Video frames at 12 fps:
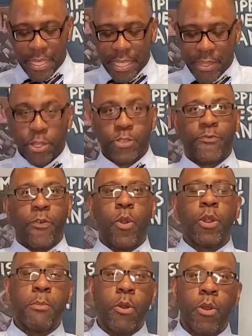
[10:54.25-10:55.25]
there's
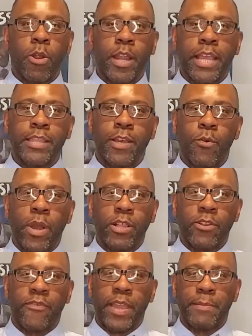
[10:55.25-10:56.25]
4 more in the
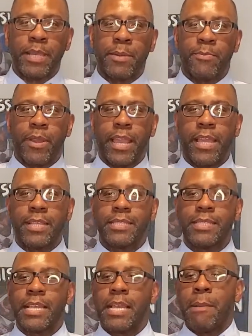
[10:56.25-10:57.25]
Weller family of
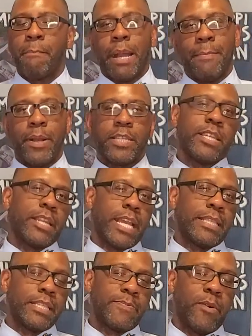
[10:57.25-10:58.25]
brands. My budget
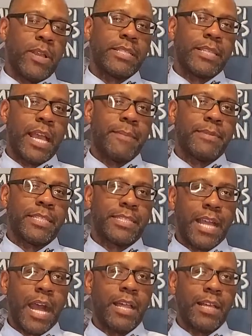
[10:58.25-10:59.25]
at this point in time does
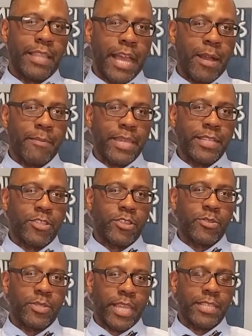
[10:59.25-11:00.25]
not allow me
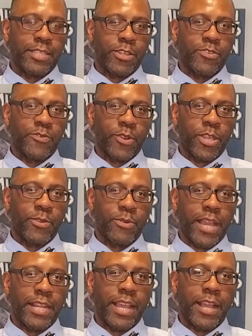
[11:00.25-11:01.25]
to taste those for you
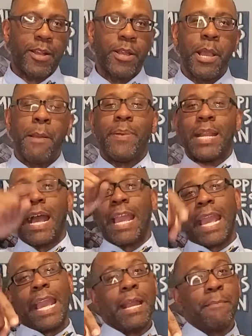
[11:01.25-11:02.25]
right now. But I
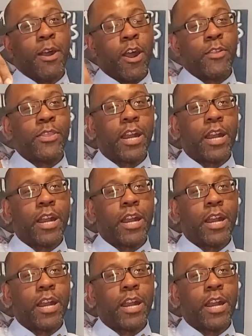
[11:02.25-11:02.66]
am on the